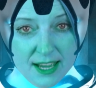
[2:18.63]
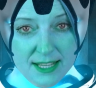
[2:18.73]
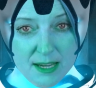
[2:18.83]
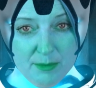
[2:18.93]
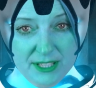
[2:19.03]
and
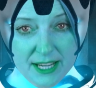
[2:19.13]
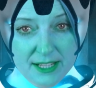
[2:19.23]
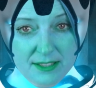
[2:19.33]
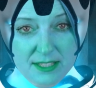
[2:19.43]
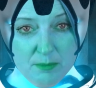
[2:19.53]

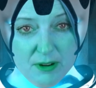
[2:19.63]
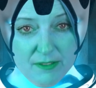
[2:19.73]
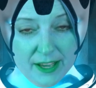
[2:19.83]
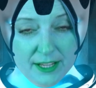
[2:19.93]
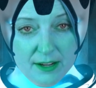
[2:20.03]
simultaneously
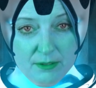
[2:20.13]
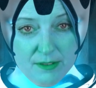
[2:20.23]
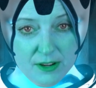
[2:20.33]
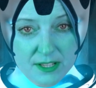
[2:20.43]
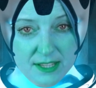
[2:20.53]
prevent and
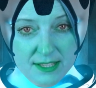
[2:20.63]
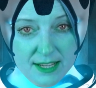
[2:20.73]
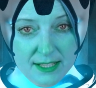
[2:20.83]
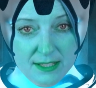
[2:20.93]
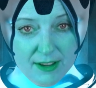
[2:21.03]
reverse the
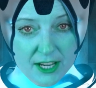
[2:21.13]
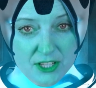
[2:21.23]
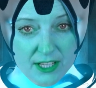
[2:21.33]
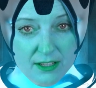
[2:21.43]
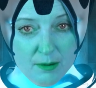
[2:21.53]
signs of
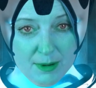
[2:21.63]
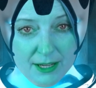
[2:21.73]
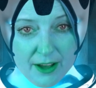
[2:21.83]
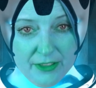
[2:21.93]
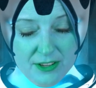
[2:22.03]
aging,
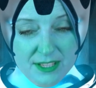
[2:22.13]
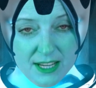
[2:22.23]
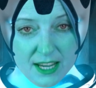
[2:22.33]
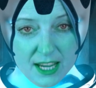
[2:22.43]
among others.